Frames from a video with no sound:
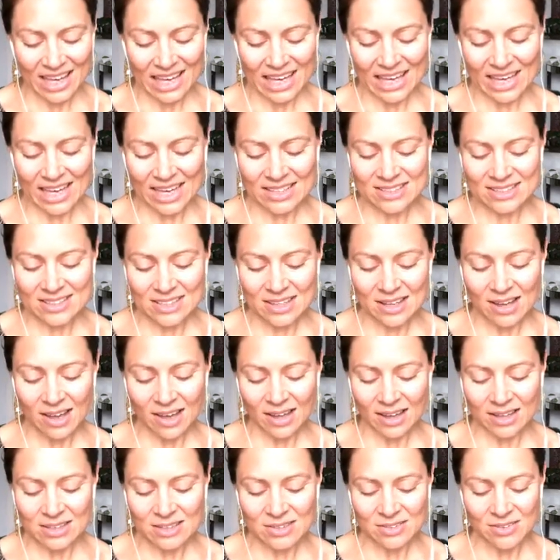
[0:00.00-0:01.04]
He has the
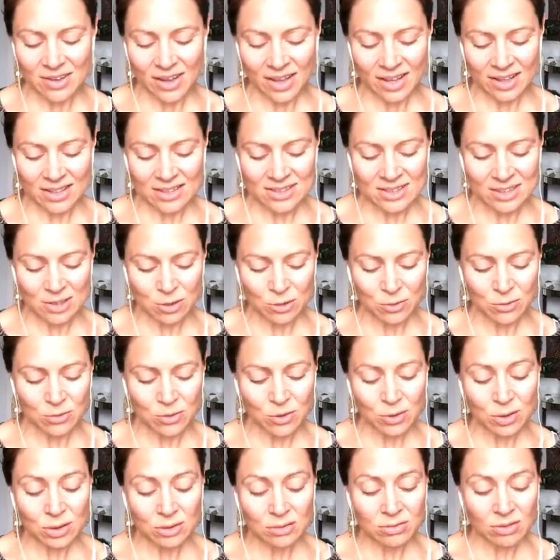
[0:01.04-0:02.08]
kind of eyes that are
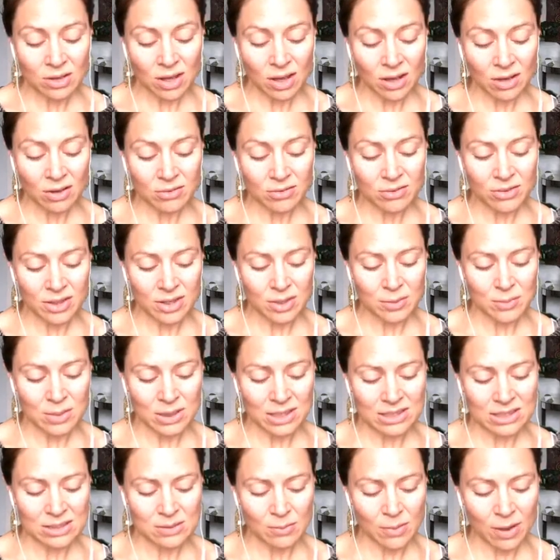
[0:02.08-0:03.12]
full of love and a
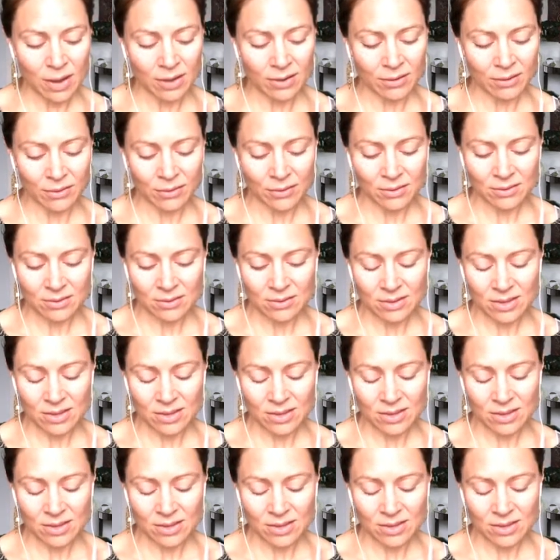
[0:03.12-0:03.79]
big smile.